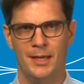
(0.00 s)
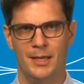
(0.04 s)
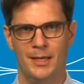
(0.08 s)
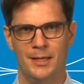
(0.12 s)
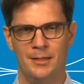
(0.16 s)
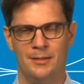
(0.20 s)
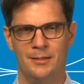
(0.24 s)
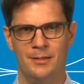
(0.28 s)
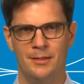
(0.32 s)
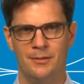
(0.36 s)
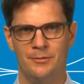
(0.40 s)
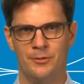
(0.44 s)

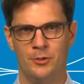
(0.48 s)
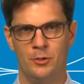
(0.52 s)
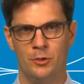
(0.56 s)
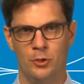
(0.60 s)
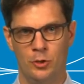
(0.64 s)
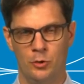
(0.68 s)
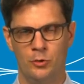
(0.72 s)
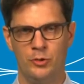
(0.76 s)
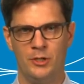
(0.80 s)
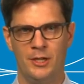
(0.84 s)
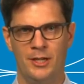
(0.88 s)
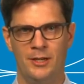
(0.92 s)
It is a
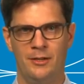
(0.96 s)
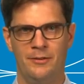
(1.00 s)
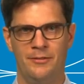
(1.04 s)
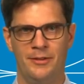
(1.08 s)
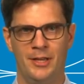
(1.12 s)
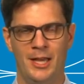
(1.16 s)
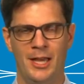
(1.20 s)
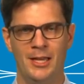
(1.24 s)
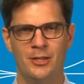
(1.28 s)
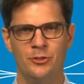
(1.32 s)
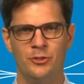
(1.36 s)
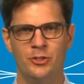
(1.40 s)
load
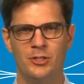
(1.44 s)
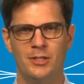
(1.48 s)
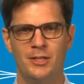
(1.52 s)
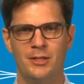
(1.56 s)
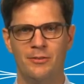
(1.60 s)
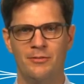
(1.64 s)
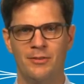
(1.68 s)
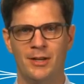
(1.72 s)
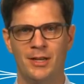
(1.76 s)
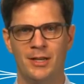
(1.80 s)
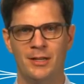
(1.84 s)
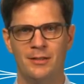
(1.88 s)
alleviation
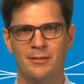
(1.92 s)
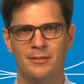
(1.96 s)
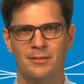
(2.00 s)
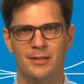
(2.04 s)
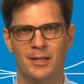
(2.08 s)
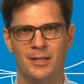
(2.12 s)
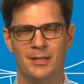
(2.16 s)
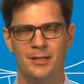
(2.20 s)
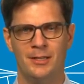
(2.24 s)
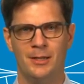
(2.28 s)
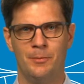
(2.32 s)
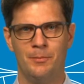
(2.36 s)
device,
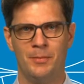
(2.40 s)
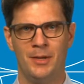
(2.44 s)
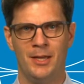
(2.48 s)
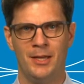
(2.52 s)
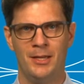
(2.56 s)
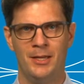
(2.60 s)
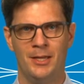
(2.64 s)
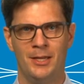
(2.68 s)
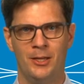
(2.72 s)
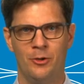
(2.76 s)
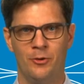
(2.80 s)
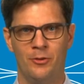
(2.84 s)
and
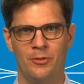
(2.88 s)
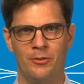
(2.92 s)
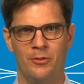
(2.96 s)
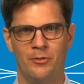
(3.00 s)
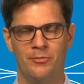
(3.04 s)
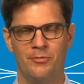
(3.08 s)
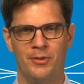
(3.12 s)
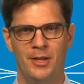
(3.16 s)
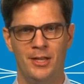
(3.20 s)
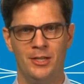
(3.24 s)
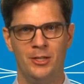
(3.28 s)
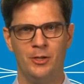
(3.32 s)
depending on the
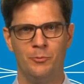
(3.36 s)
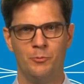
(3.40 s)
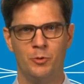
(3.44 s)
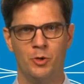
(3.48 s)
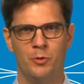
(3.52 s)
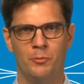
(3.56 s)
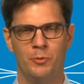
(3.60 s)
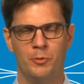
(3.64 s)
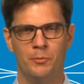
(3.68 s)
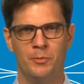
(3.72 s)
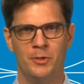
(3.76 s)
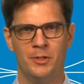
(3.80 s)
failure
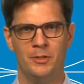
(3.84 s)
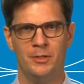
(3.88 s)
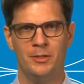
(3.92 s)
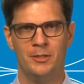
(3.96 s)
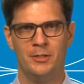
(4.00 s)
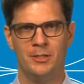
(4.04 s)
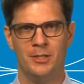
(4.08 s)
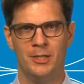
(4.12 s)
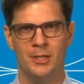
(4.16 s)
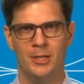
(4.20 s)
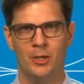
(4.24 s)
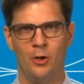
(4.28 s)

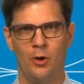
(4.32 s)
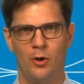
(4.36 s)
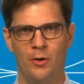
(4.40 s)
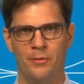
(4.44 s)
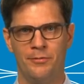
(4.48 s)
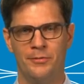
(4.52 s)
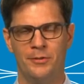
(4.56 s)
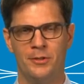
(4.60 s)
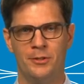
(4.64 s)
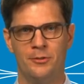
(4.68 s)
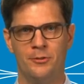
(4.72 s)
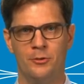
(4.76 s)
probability
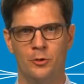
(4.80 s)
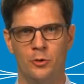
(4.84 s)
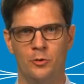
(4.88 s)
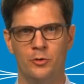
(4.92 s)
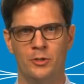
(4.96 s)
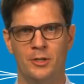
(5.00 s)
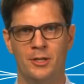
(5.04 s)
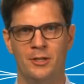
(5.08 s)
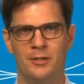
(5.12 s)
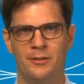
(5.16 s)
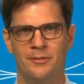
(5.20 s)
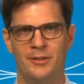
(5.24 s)
of this
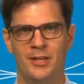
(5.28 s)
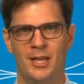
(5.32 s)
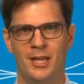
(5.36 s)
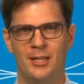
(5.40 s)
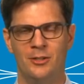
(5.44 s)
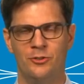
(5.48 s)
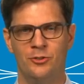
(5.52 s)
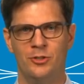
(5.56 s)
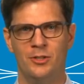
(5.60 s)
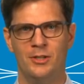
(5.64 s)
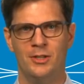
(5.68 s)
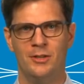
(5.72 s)
load
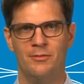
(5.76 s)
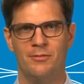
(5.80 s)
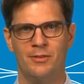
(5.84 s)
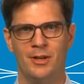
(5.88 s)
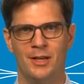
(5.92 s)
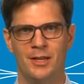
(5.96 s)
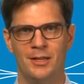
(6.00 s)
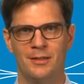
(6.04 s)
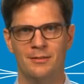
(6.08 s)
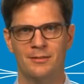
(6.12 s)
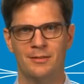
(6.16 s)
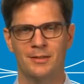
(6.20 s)
alleviation
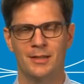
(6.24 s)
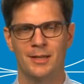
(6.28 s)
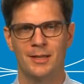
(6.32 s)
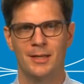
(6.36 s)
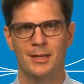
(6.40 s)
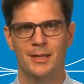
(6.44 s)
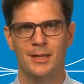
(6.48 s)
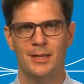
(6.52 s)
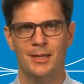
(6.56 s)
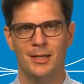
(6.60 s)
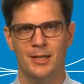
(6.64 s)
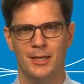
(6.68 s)
device,
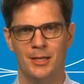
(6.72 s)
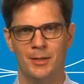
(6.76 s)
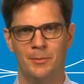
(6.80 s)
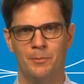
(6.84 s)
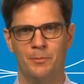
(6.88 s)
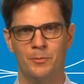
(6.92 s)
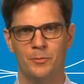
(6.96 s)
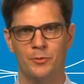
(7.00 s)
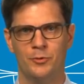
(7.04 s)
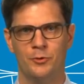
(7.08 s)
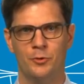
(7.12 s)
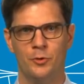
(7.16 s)

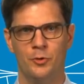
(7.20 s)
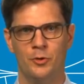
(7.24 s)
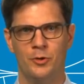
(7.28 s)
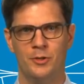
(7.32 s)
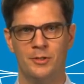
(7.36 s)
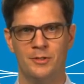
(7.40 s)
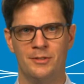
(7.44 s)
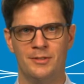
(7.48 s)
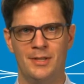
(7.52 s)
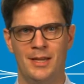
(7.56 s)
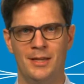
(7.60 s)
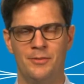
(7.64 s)

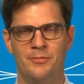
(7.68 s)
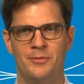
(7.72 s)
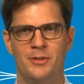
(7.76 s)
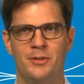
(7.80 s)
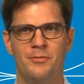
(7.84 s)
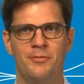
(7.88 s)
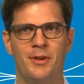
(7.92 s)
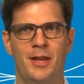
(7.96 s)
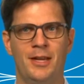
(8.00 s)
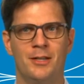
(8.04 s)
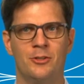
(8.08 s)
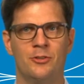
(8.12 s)
certain safety
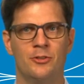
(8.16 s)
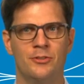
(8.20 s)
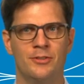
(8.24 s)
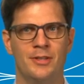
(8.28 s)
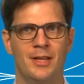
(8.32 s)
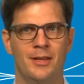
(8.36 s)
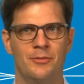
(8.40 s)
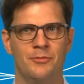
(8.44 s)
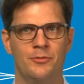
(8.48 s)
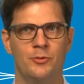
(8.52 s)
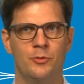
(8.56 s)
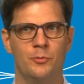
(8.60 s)
factors
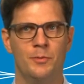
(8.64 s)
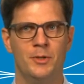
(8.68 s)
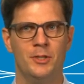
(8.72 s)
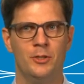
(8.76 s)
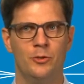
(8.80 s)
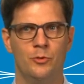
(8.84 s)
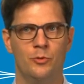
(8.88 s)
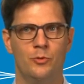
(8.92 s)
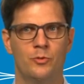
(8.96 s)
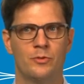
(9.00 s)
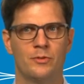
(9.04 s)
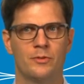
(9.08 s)
have to be
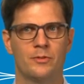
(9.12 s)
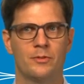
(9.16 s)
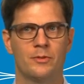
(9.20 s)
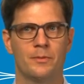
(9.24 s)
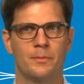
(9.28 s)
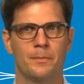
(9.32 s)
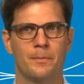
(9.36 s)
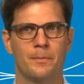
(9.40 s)
used.